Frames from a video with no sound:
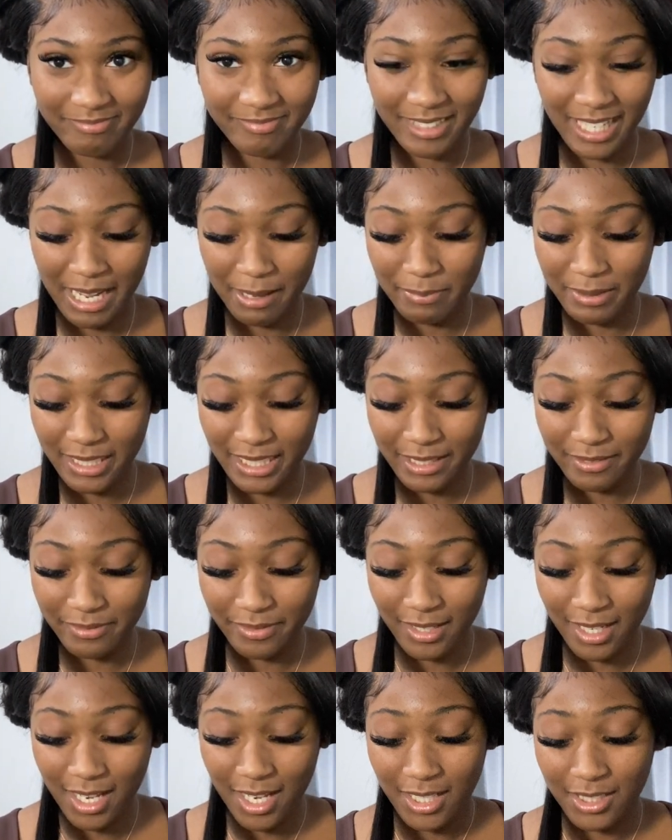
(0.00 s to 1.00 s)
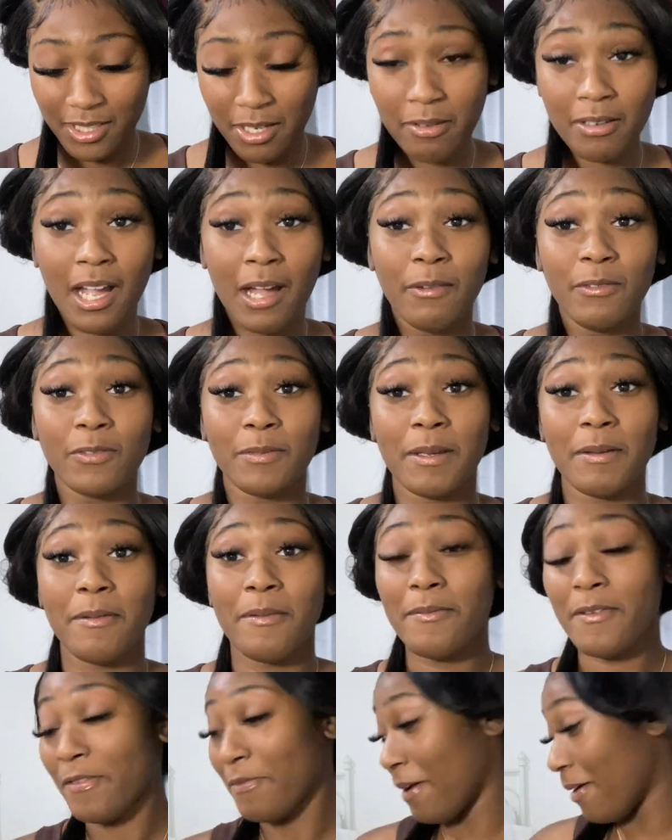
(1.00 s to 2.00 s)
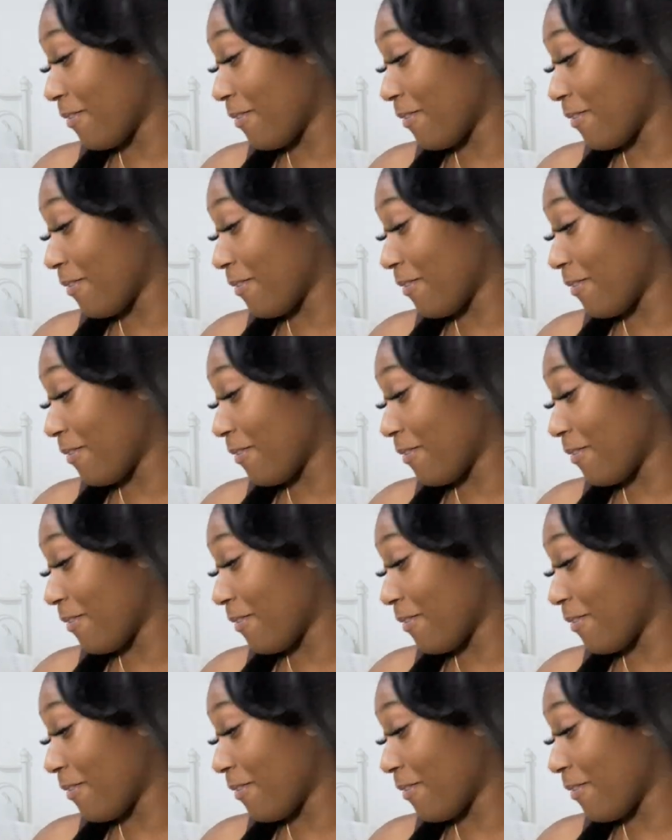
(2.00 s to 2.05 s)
I believe. Don't come for me if my